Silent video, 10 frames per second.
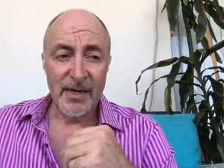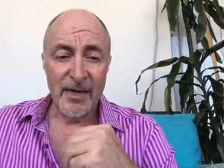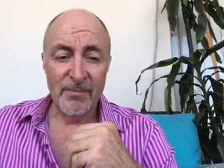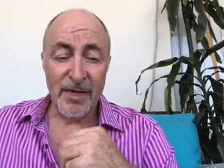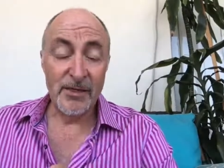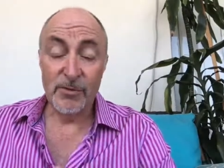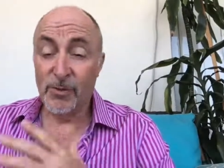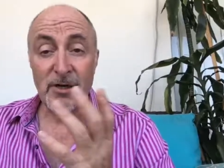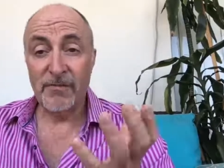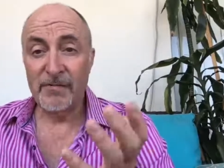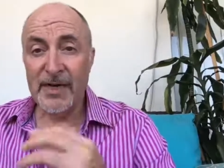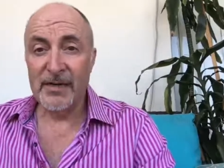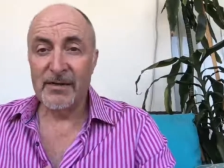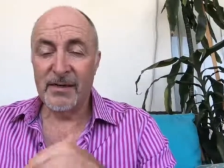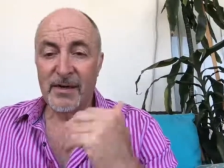Um, actually, it was a wonderful event,
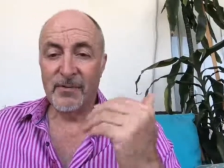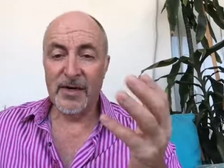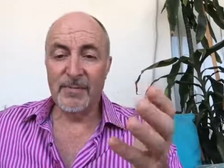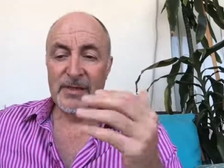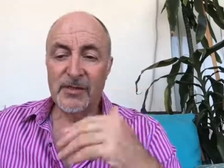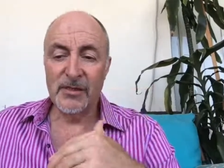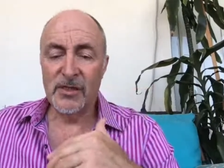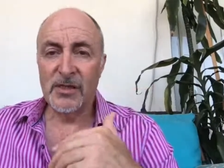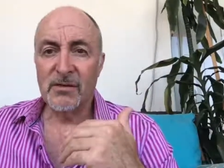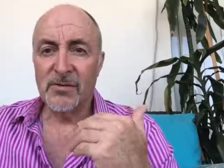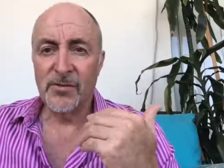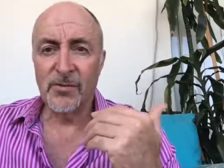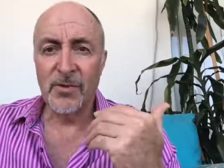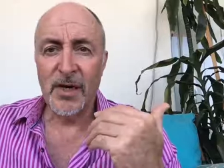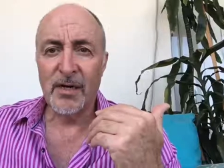and I recommend this. This is
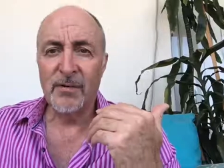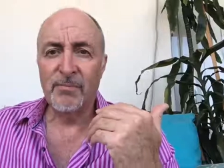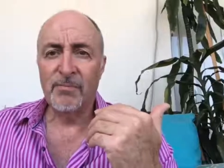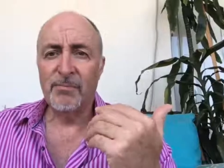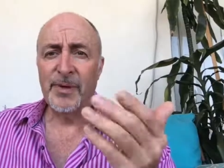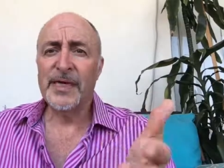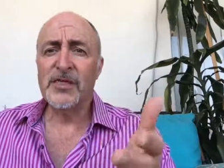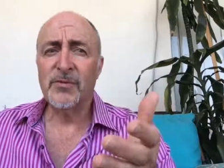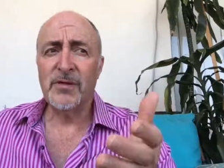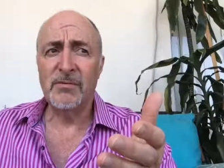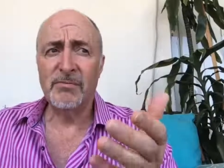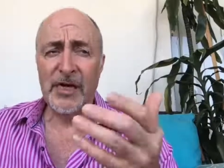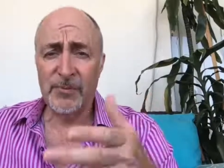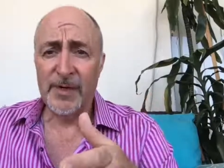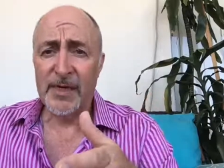through uh, Blake'swood
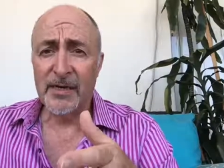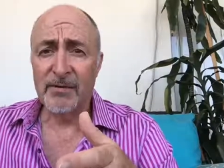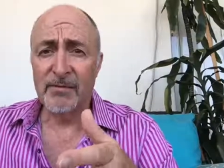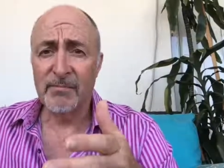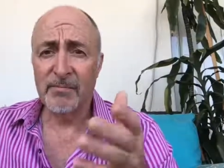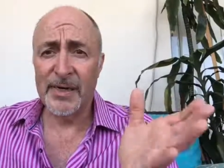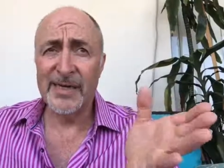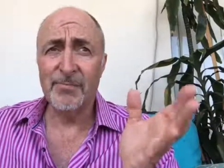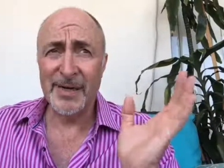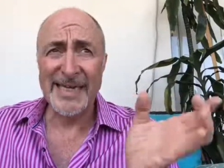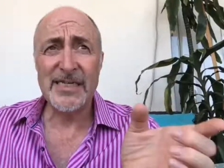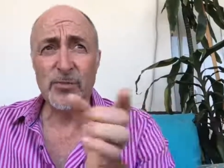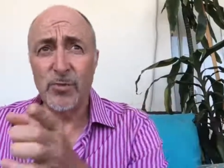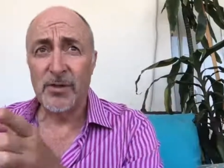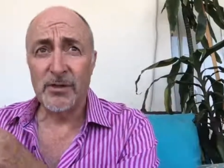Matchmaking. Blake,
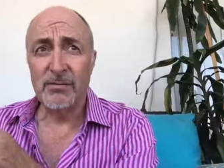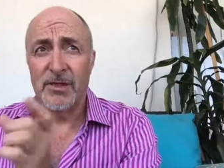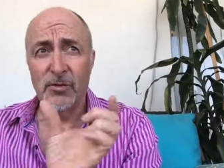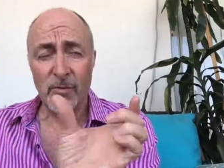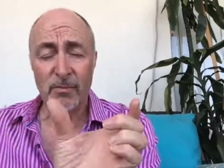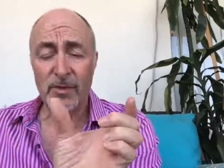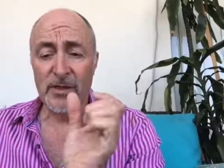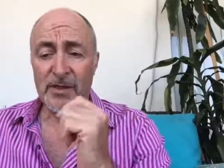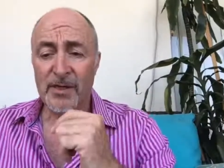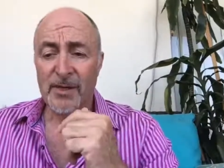Blake'swood is all one word.